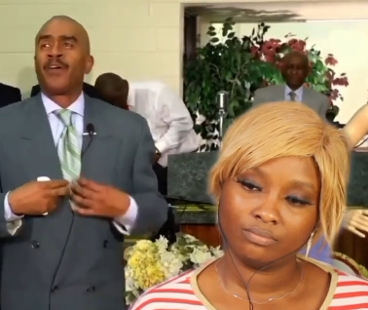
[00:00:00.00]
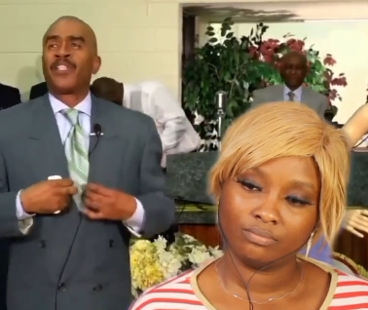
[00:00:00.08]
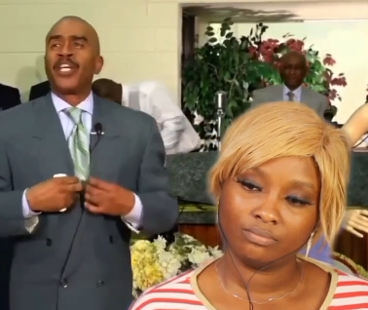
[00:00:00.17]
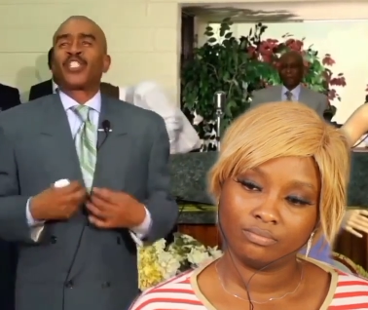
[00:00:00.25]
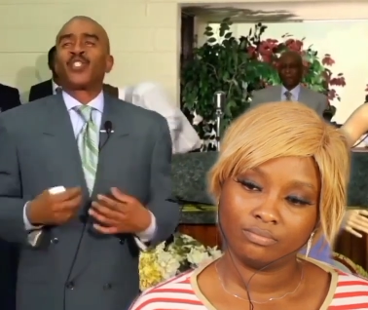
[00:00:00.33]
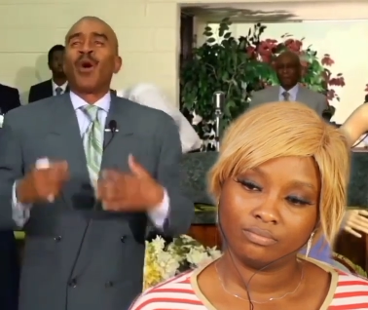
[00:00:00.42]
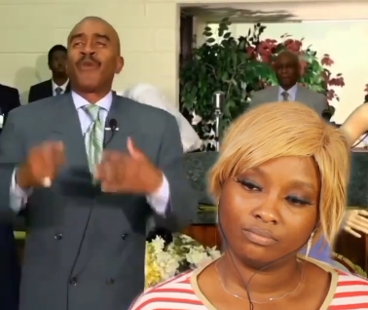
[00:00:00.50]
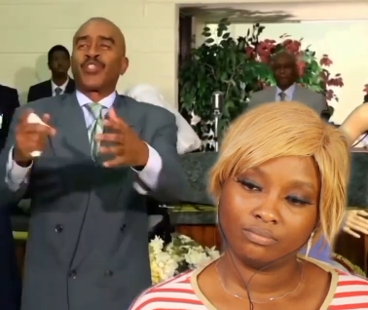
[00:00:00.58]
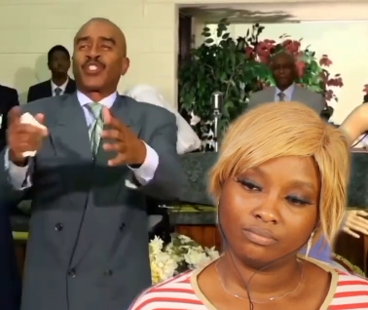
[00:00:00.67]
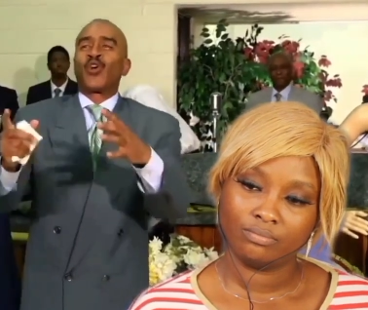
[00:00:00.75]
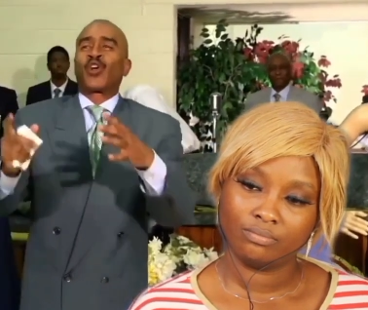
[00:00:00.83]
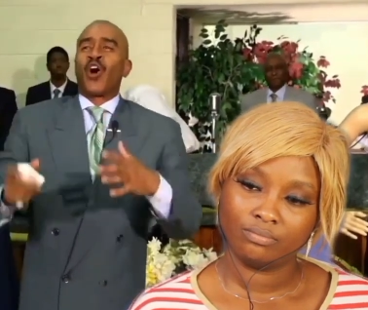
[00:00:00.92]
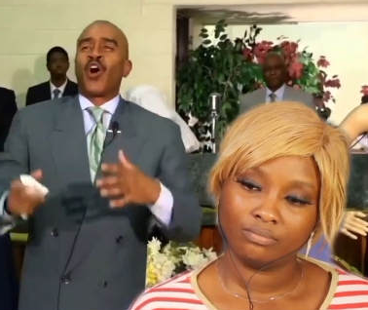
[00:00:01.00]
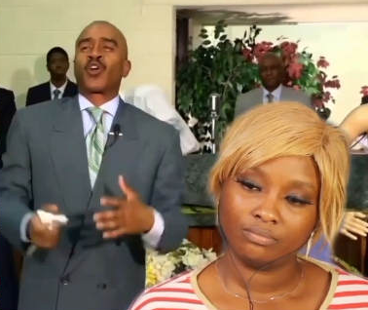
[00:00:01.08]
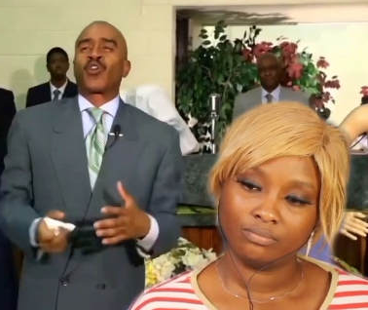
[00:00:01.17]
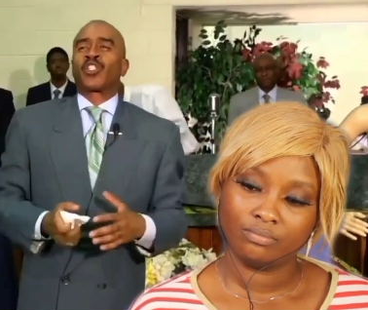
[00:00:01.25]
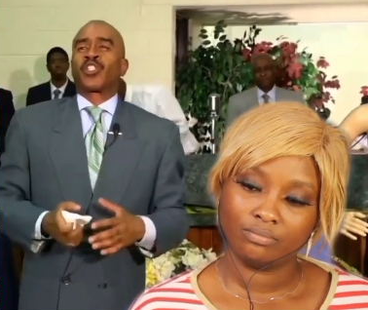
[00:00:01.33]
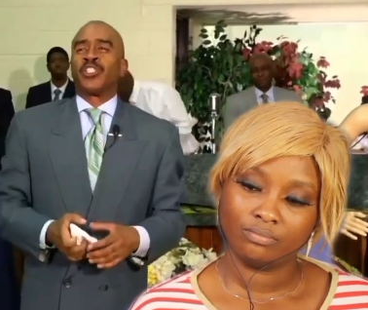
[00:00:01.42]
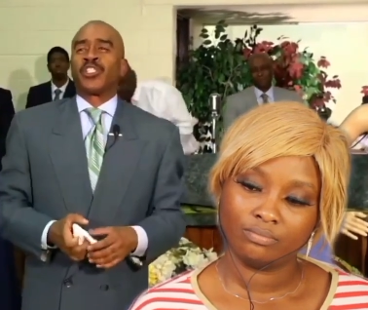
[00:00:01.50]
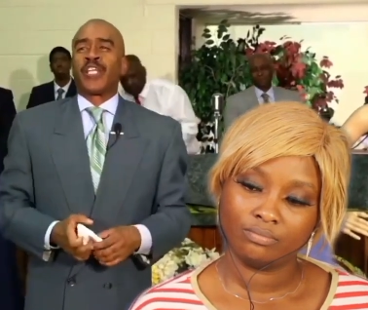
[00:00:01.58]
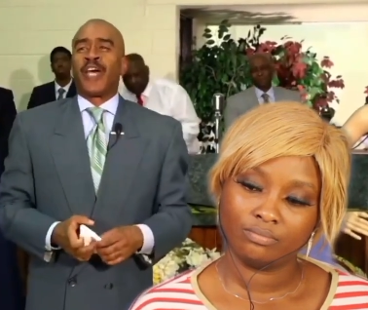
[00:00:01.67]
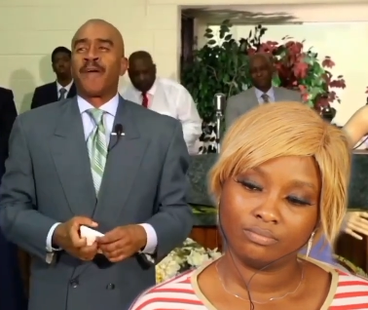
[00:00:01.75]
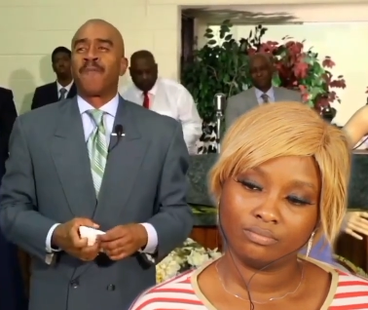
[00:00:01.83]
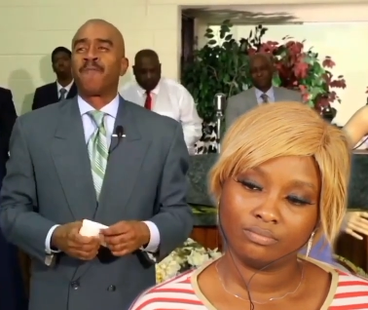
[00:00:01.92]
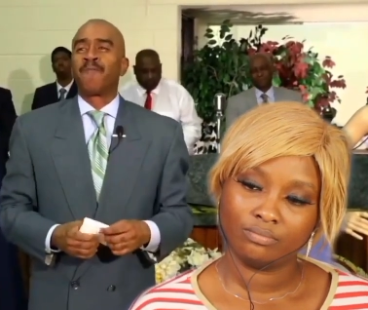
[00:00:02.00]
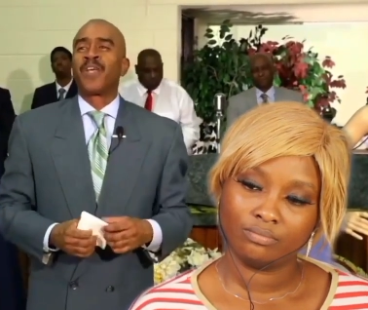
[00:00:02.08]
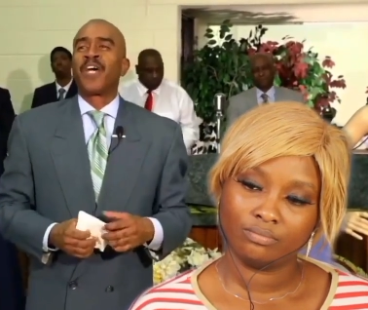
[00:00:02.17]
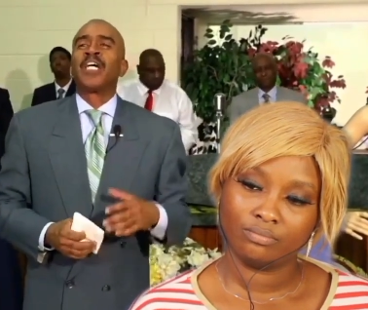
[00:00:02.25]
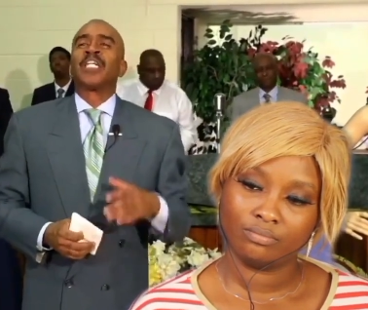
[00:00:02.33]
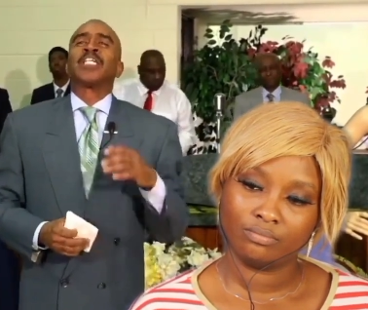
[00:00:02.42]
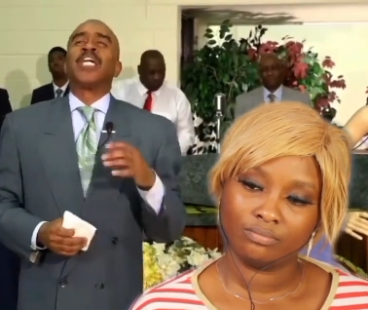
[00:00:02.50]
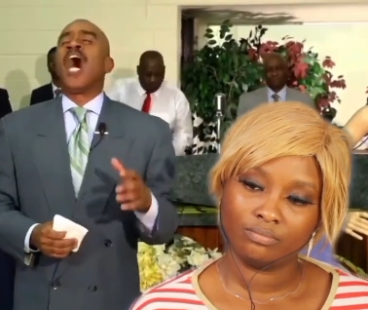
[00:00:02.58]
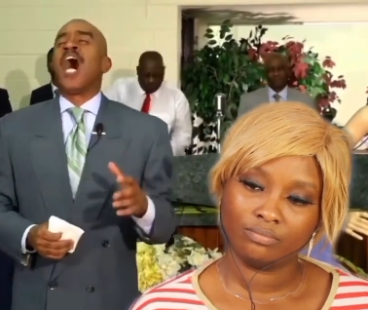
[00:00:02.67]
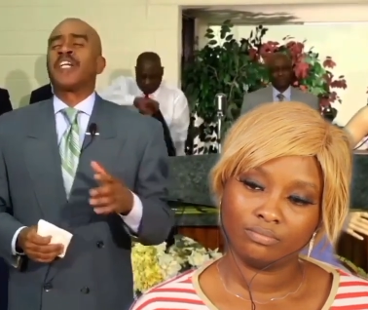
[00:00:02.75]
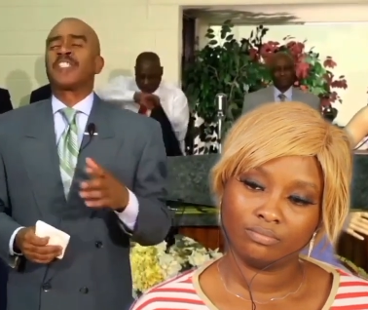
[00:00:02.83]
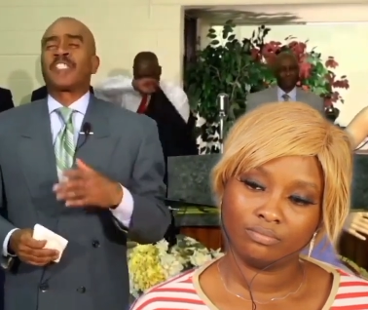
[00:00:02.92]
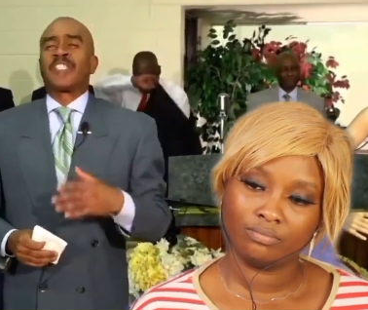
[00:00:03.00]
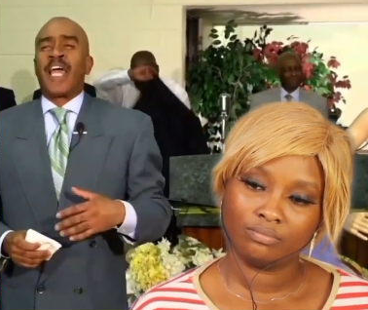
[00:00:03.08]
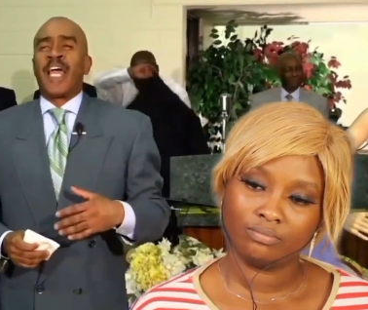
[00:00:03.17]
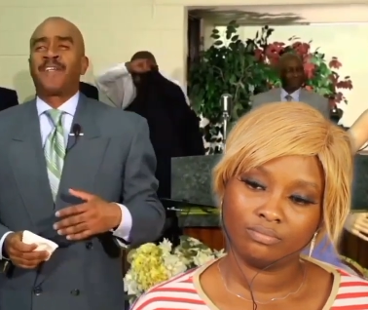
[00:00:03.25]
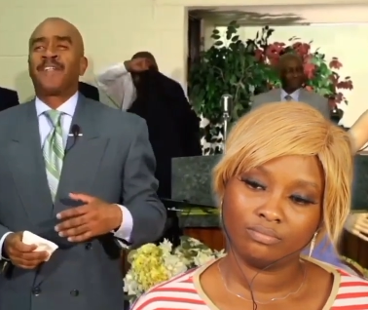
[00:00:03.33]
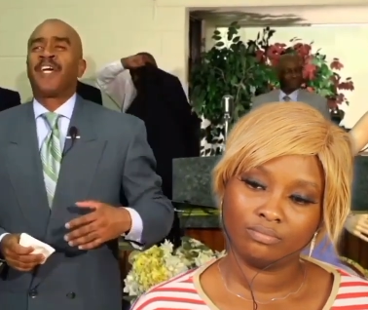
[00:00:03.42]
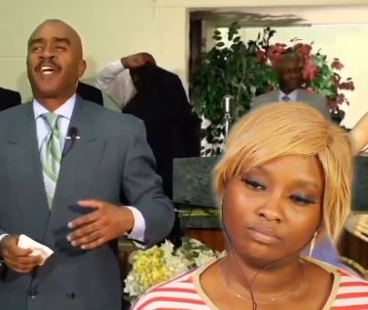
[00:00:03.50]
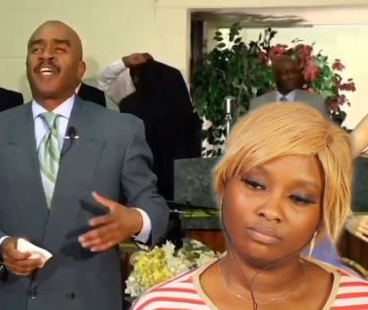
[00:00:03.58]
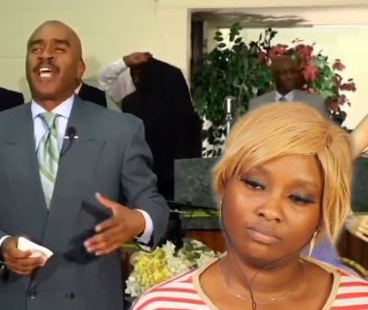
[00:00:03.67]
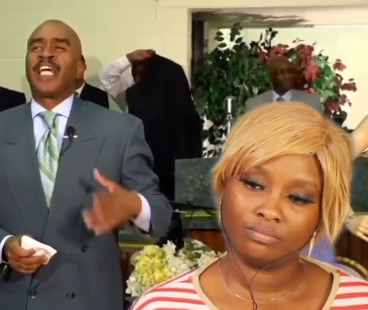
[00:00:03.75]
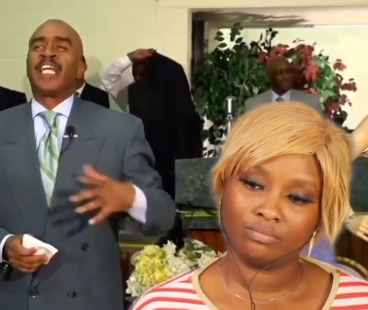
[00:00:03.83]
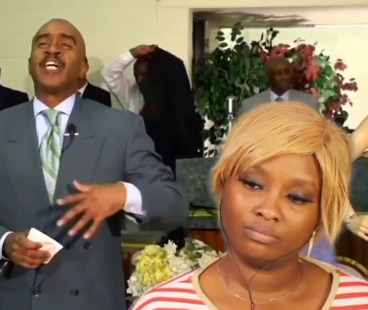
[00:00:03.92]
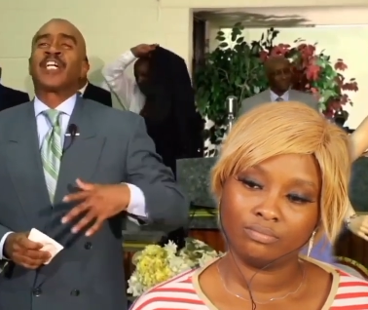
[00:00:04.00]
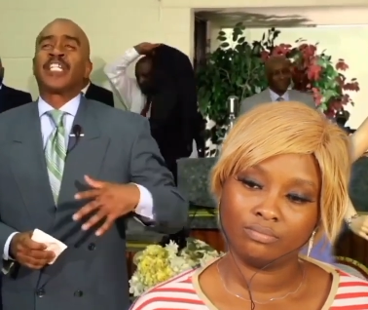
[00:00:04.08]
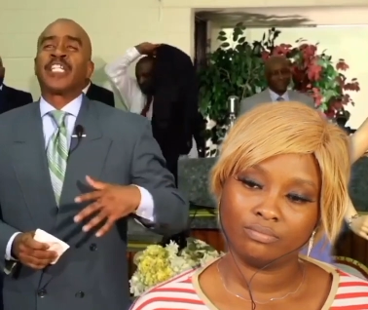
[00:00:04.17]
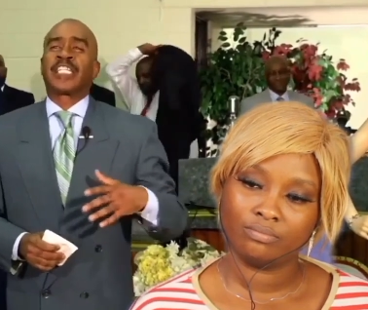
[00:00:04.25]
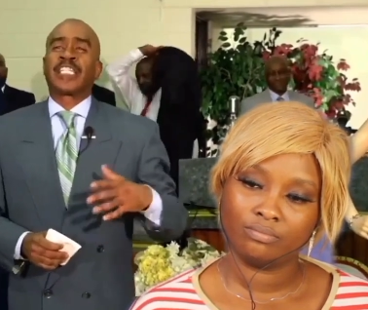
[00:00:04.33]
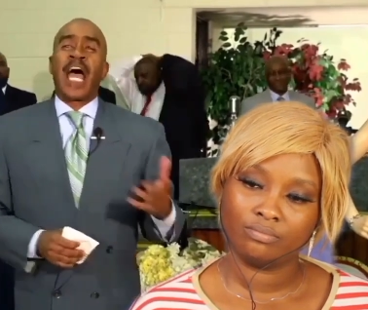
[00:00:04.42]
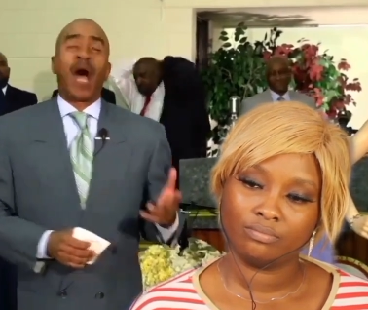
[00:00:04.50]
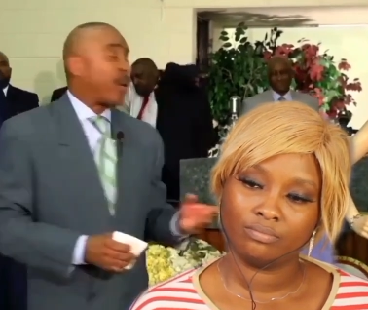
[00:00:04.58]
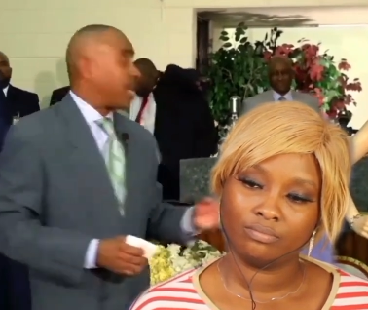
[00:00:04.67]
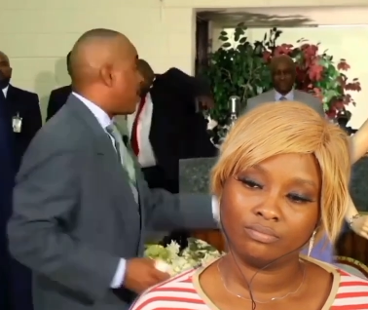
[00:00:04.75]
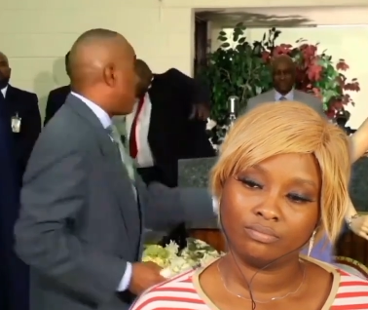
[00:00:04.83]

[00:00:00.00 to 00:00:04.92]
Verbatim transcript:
Speaker 1: this is what the so-called Christian said. God said he ain't looking at the outward. Give me